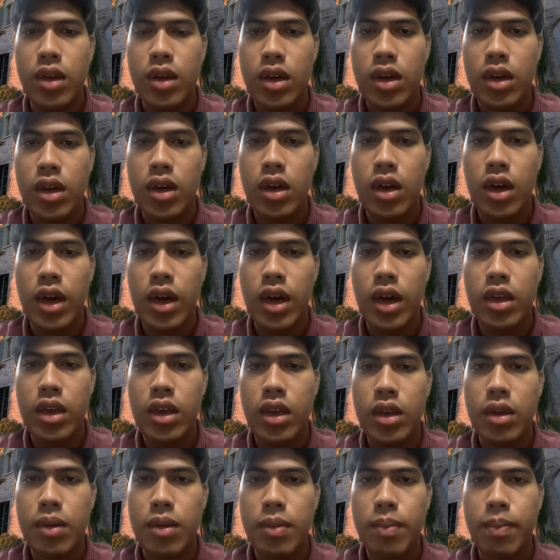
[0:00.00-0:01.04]
I
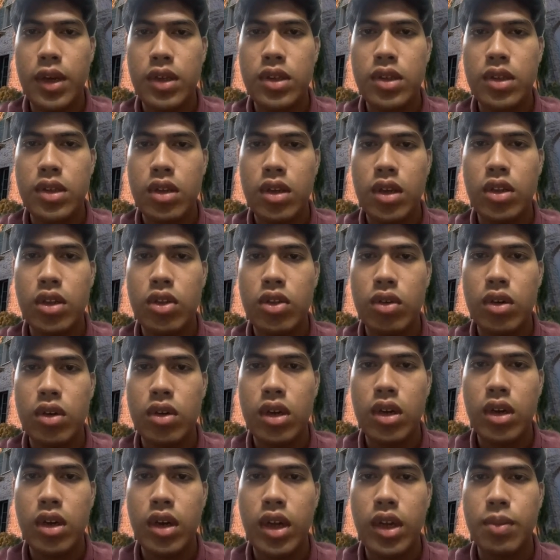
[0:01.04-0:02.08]
pass it to the
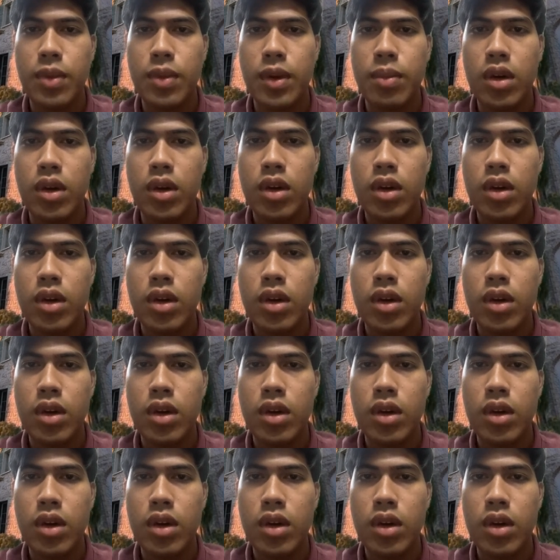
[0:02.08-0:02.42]
next member.